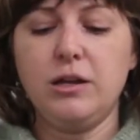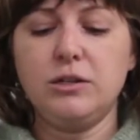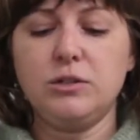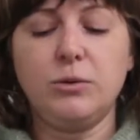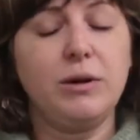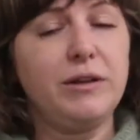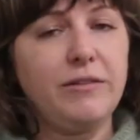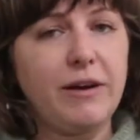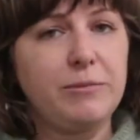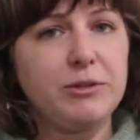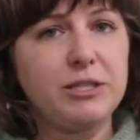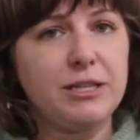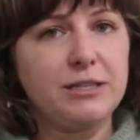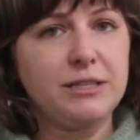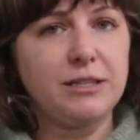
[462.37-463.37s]

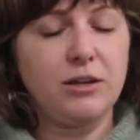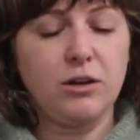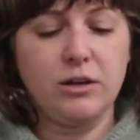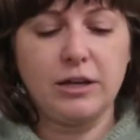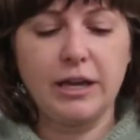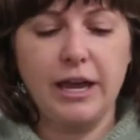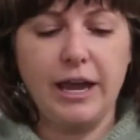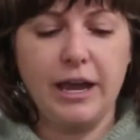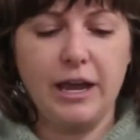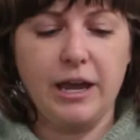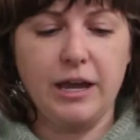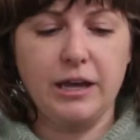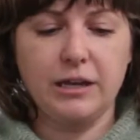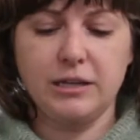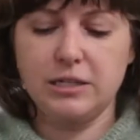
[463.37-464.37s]
25% silk,
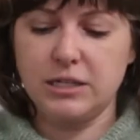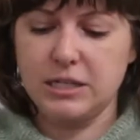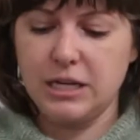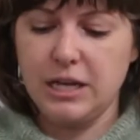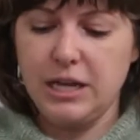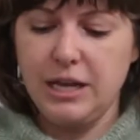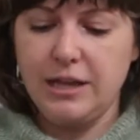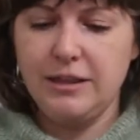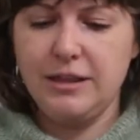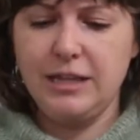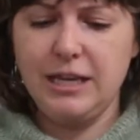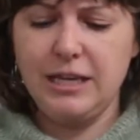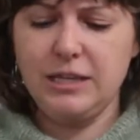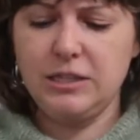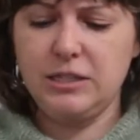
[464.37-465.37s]
and
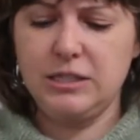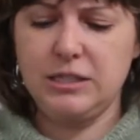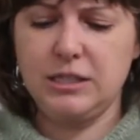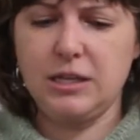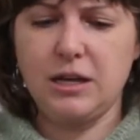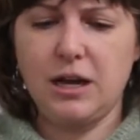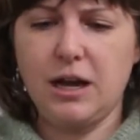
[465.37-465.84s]
these